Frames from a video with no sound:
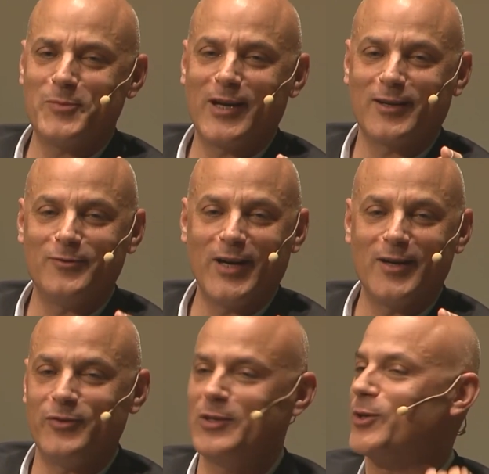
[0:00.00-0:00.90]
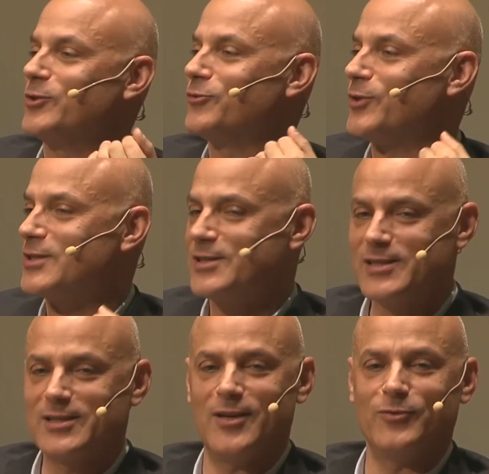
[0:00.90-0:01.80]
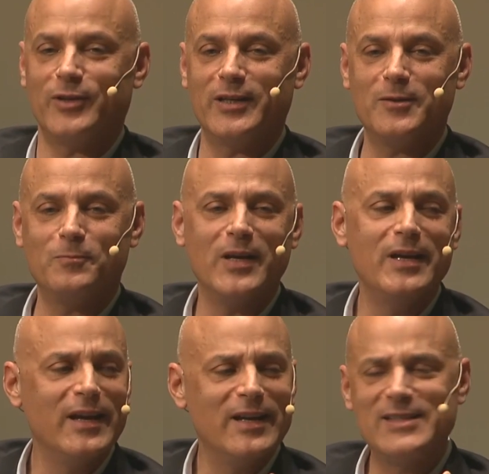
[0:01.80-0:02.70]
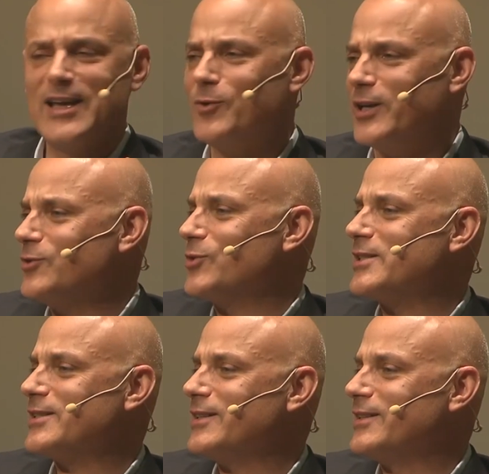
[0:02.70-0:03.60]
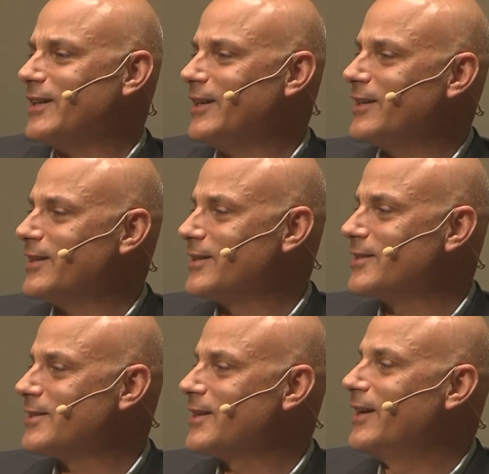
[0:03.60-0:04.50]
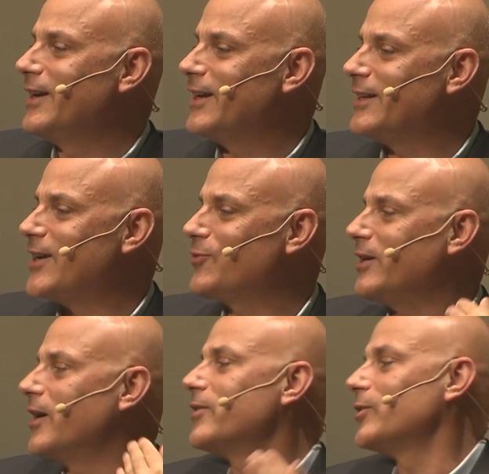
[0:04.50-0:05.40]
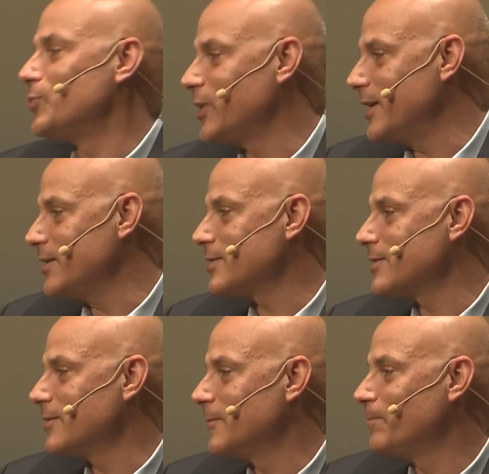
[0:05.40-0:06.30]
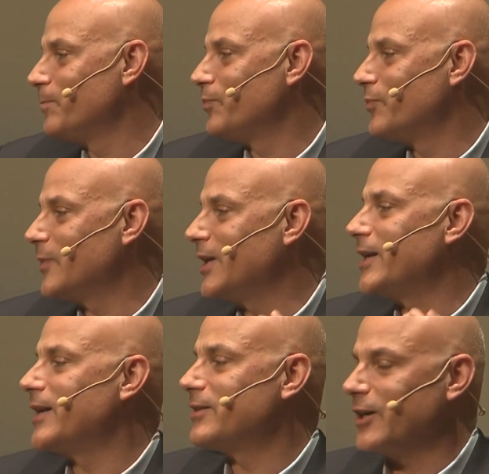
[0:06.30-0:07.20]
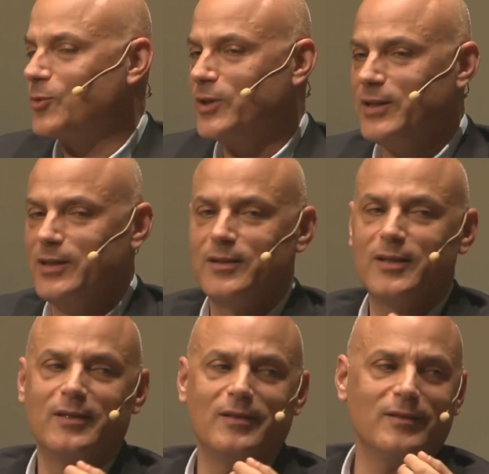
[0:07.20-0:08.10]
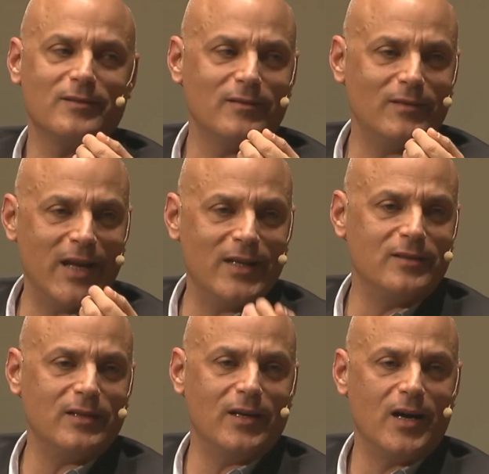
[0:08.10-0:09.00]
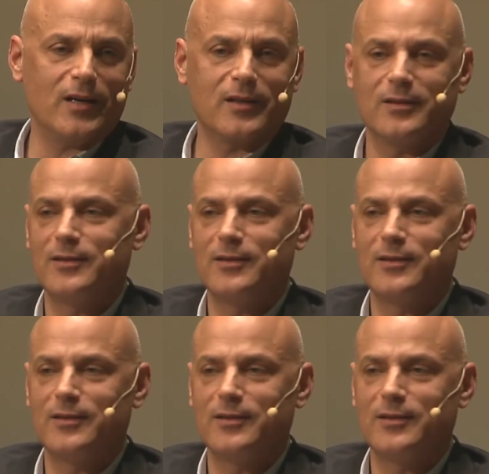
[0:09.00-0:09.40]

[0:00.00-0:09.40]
about Cavafy when you first discover him is how interested he is in every other place in antiquity. Antioch,